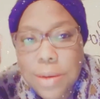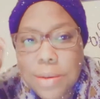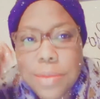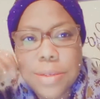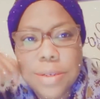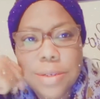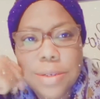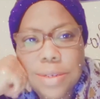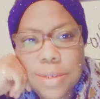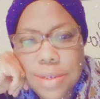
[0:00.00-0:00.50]

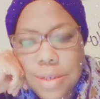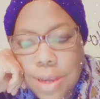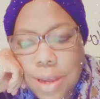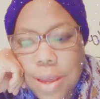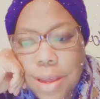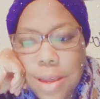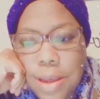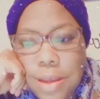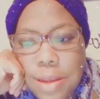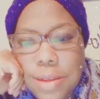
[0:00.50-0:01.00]

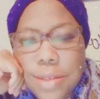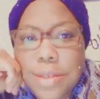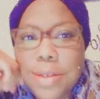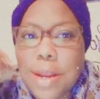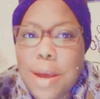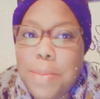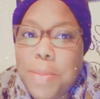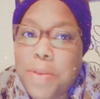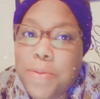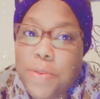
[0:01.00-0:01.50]
today is
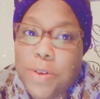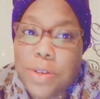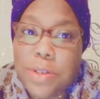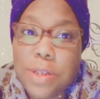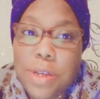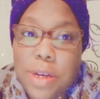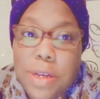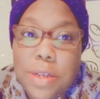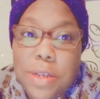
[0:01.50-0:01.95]
not my first day